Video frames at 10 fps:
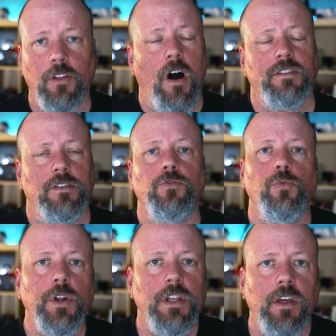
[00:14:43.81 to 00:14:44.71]
lots
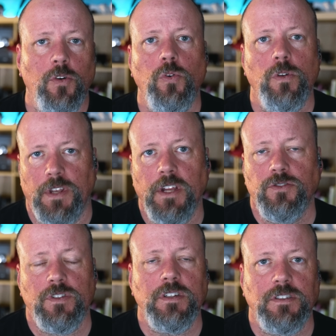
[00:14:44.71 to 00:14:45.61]
of really cool and
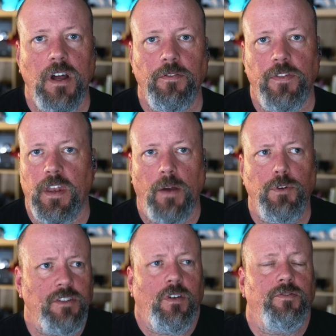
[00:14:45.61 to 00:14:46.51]
interesting stuff that
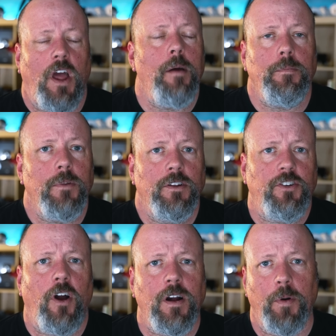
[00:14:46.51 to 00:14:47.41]
we just don't have time
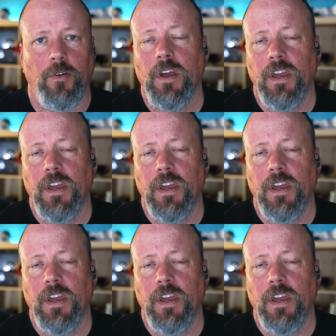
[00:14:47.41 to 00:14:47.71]
to talk about